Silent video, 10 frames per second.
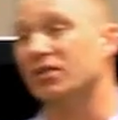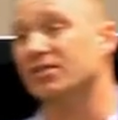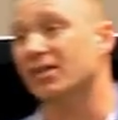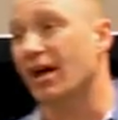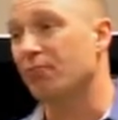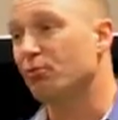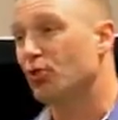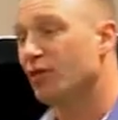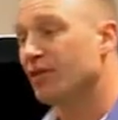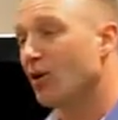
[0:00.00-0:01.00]
to start
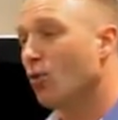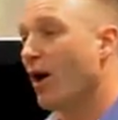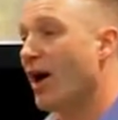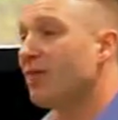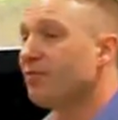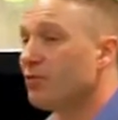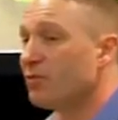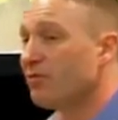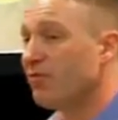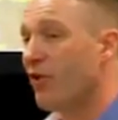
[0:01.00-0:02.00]
moving away from
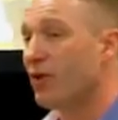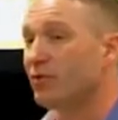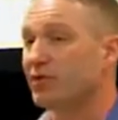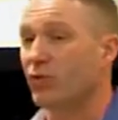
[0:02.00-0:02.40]
the variables